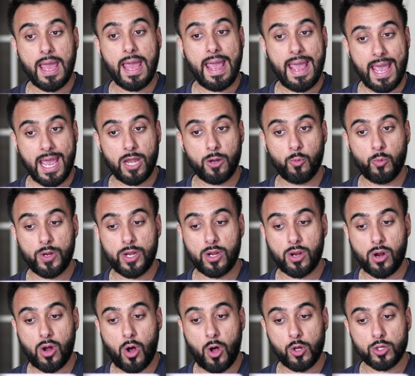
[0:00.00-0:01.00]
And we
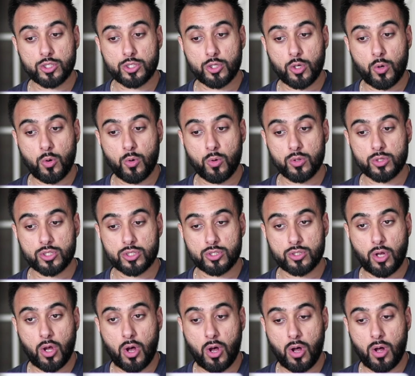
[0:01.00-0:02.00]
also
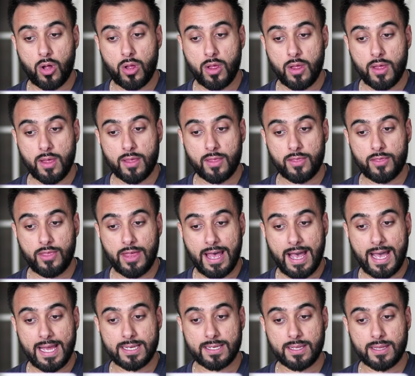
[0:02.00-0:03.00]
saw
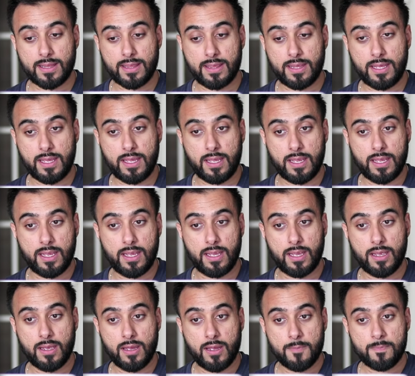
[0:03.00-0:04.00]
that
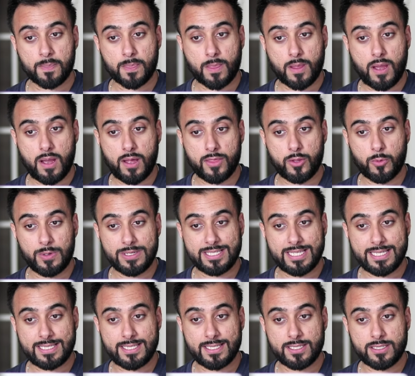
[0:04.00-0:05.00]
the
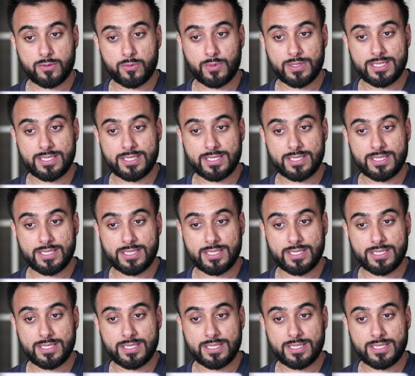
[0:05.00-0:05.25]
resistance